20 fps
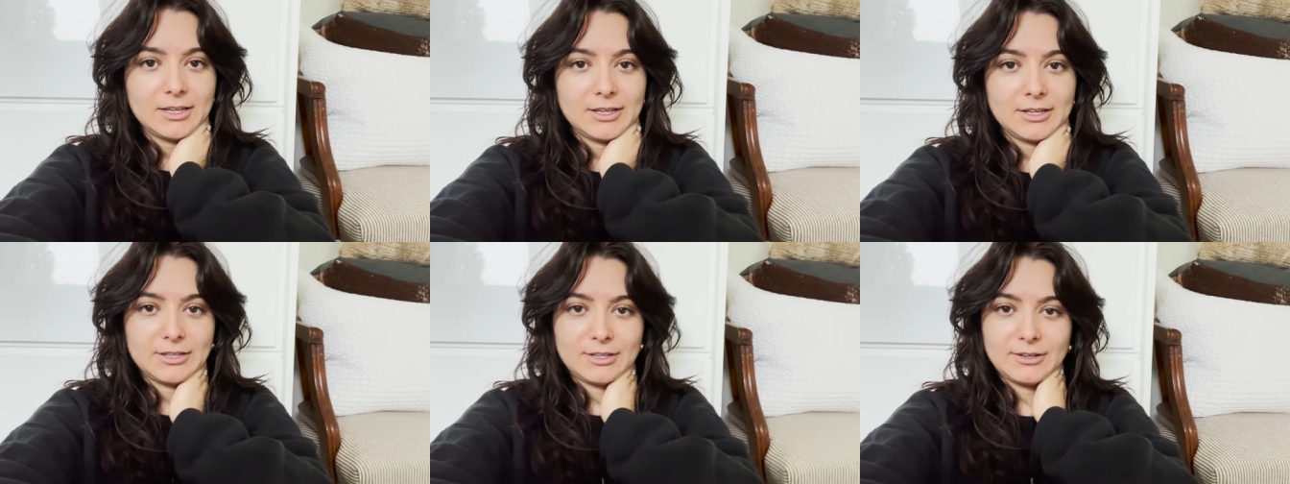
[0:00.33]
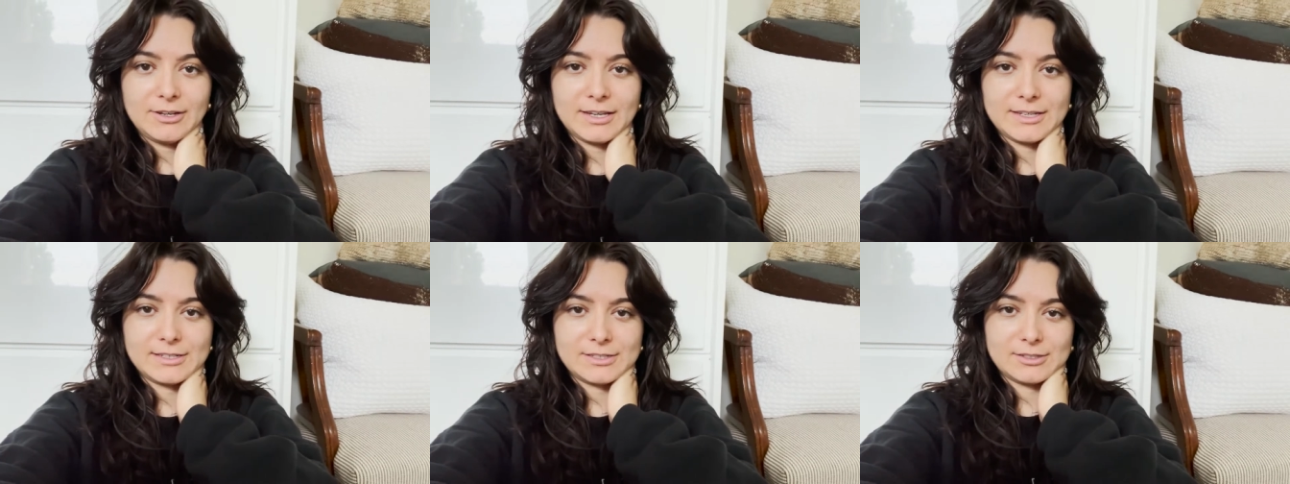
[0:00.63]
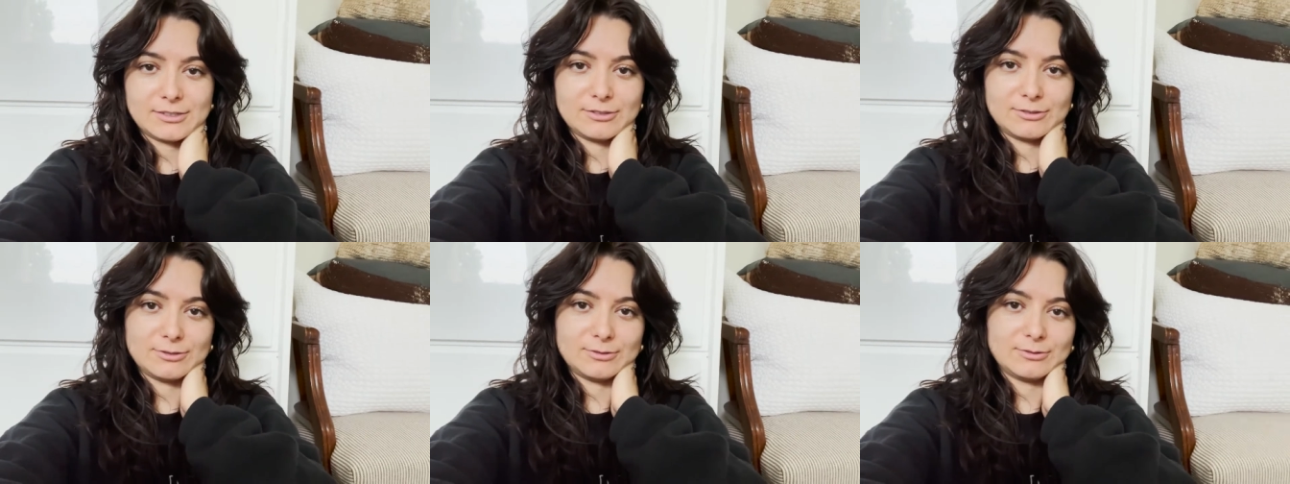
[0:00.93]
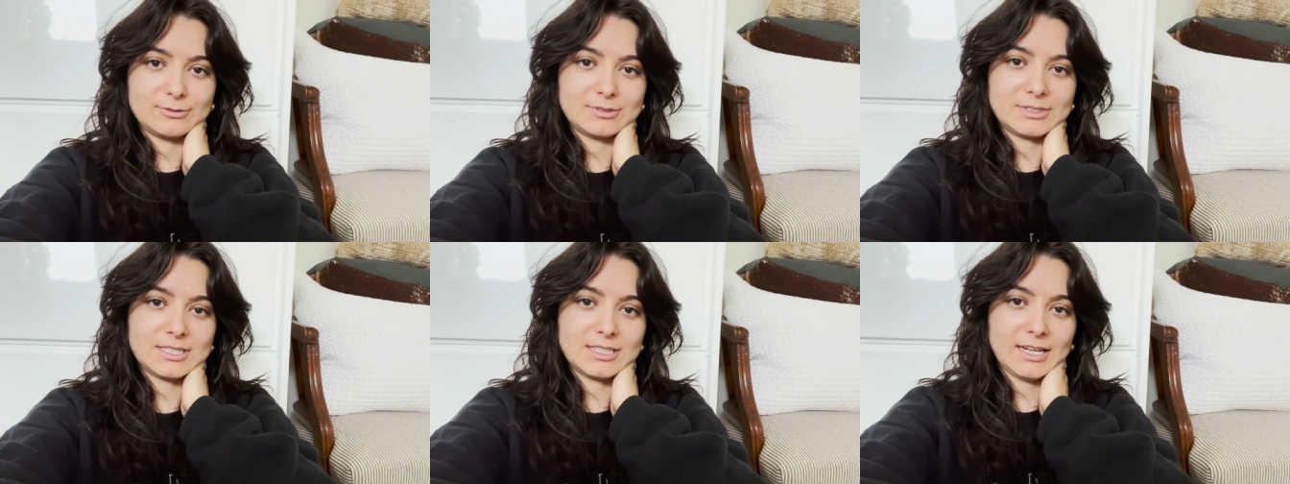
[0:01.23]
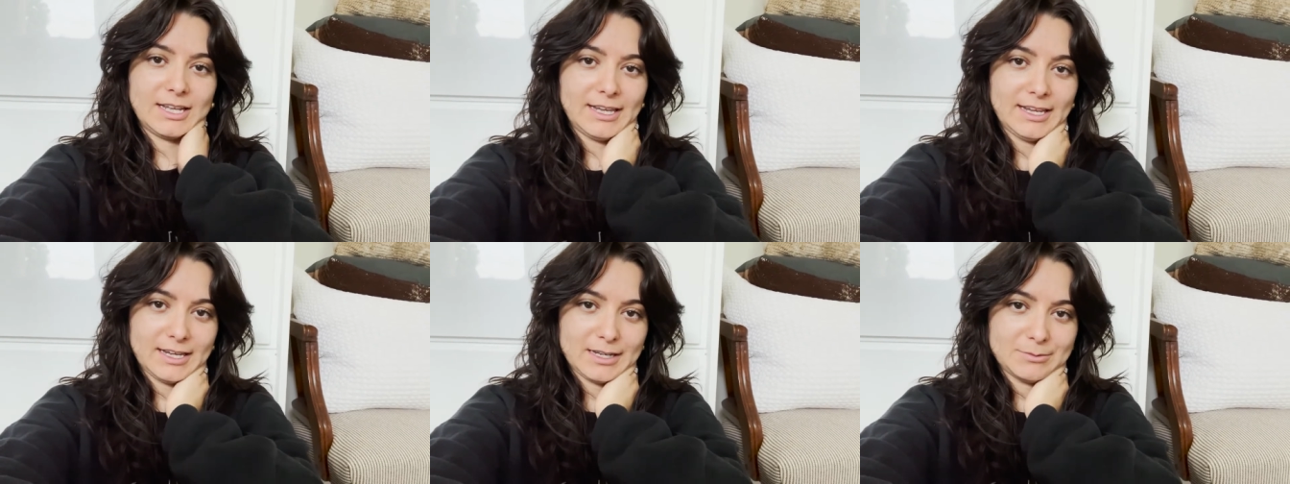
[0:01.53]
Okay, so
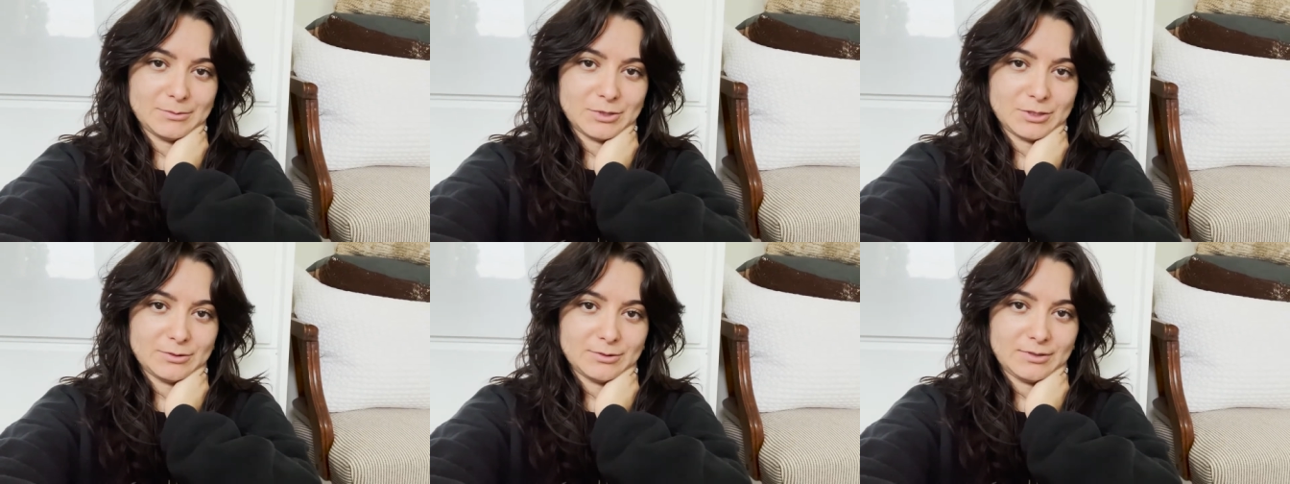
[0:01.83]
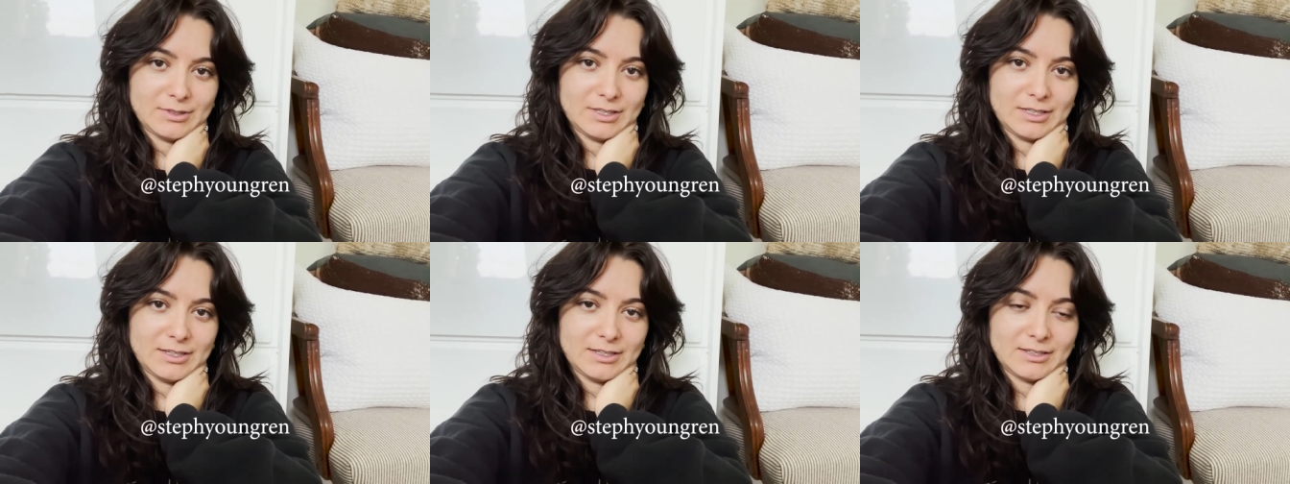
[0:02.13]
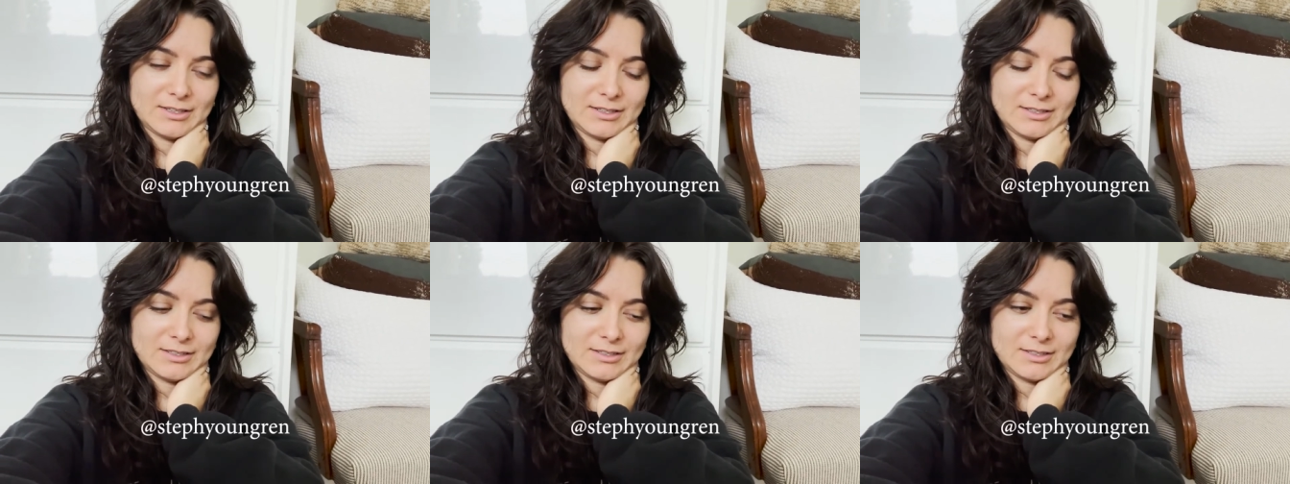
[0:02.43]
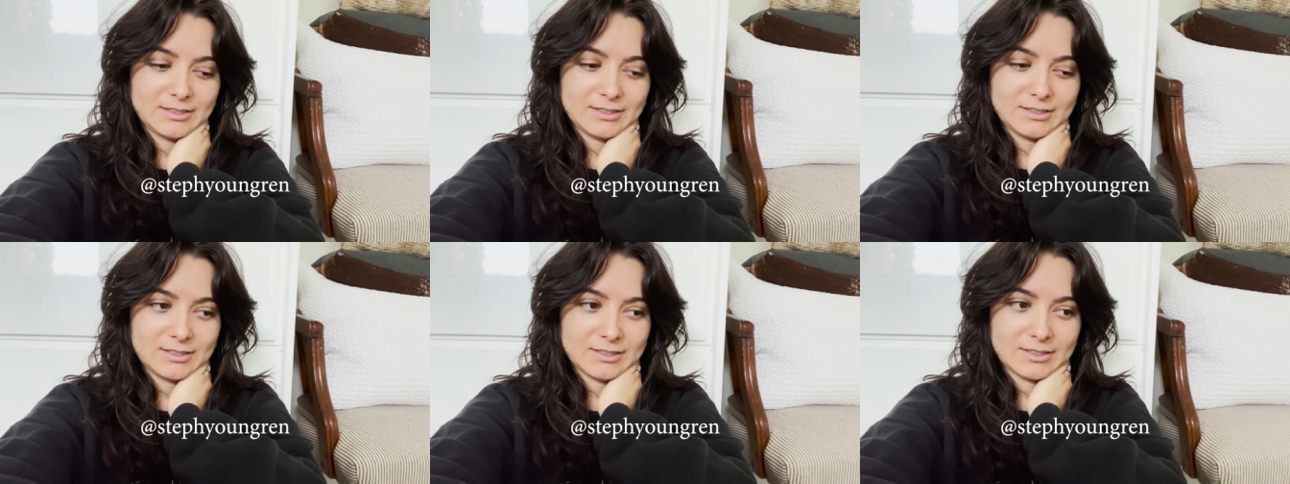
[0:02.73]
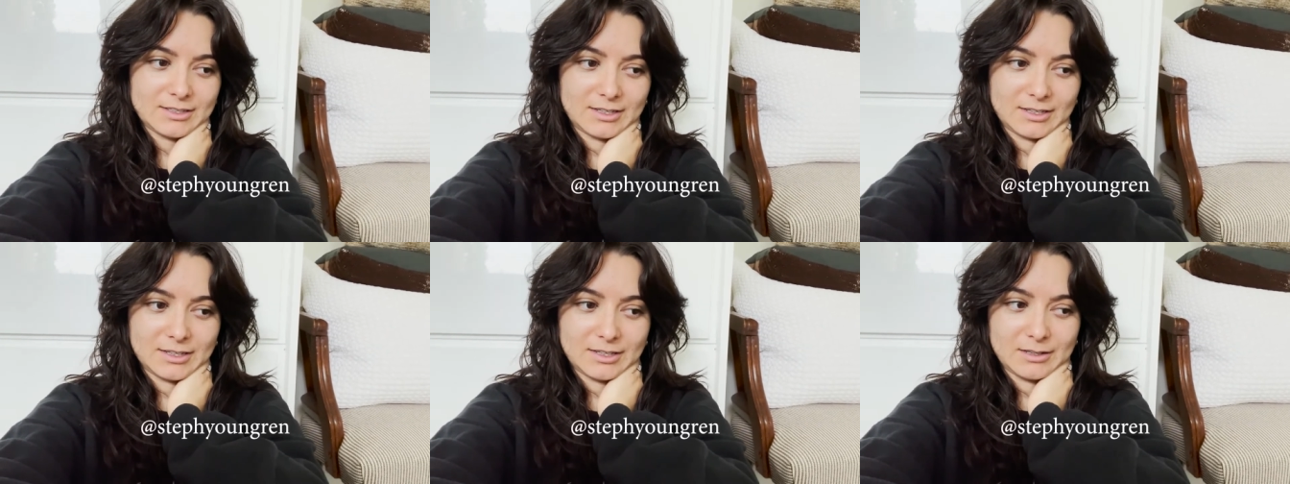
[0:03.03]
today I'm doing
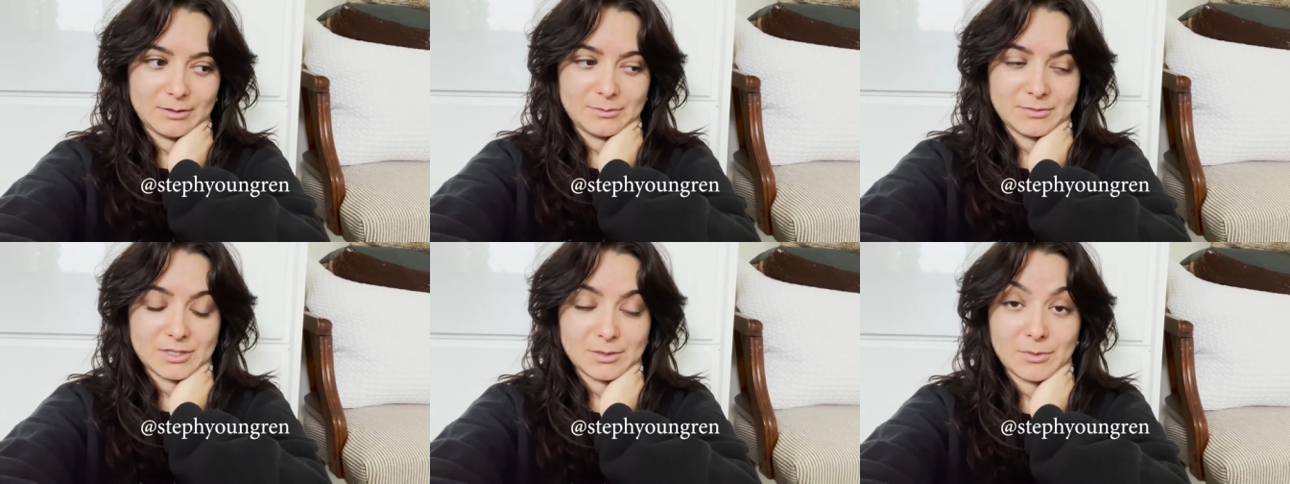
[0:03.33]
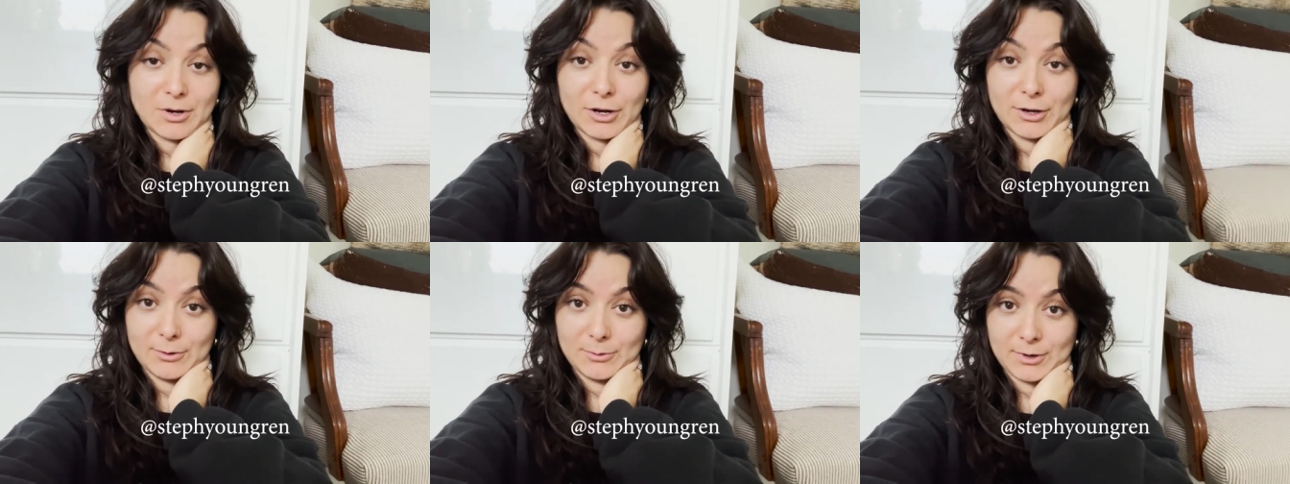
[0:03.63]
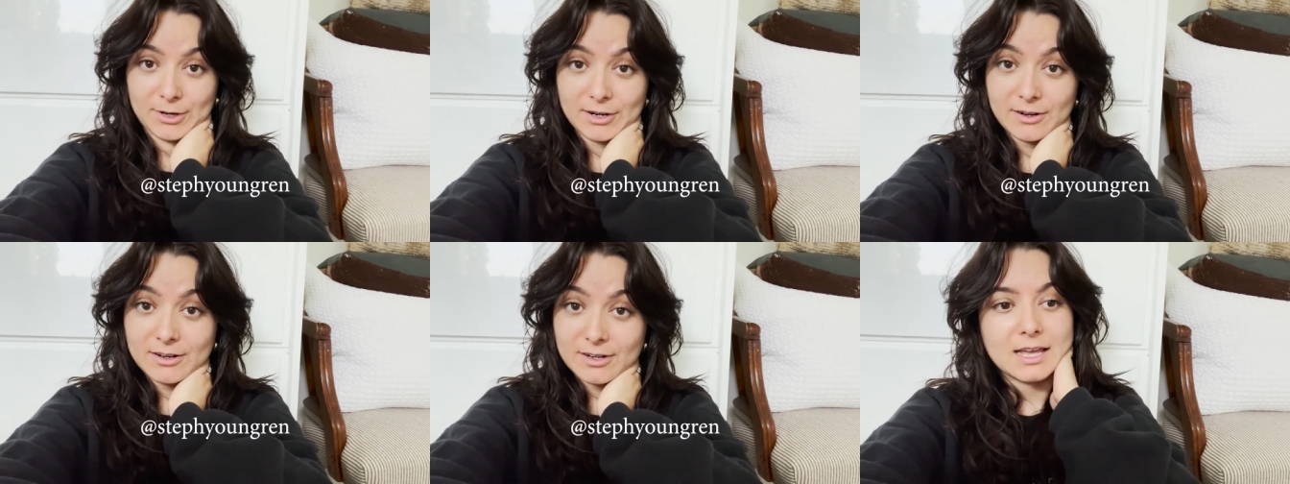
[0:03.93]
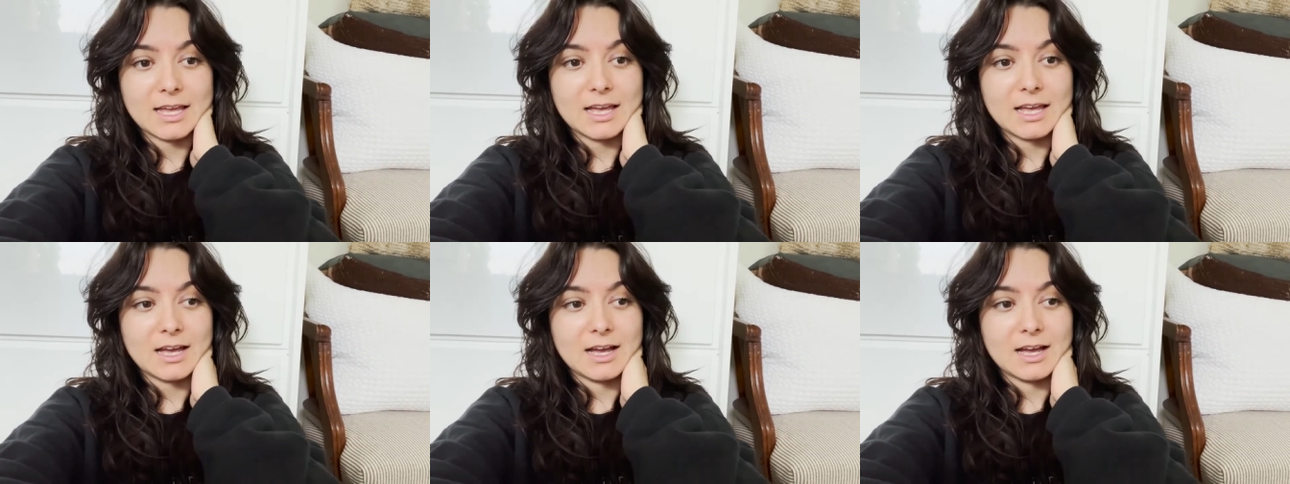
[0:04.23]
um, some artwork.